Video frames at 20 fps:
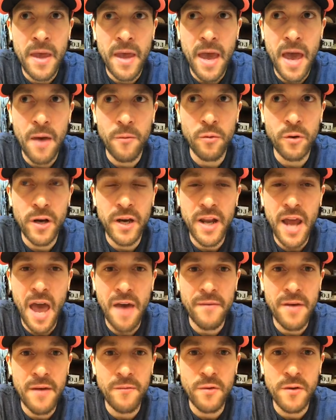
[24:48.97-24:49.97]
And we're going to
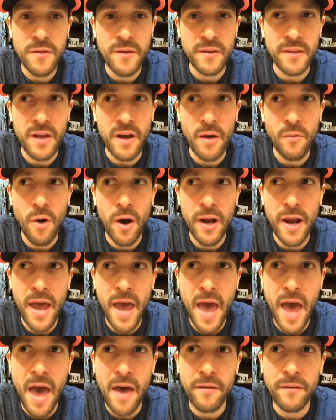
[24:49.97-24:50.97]
have everything there. I want to
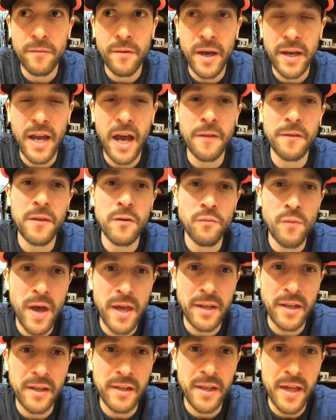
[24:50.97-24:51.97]
have, I got the
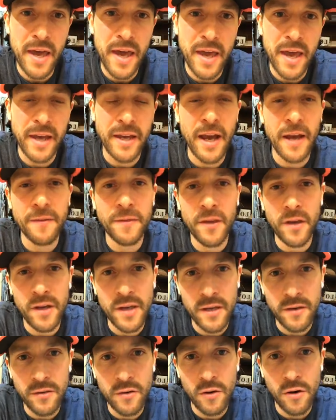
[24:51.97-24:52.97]
red clay. I got the
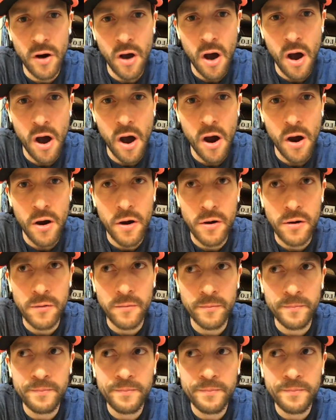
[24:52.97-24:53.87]
indoor hard.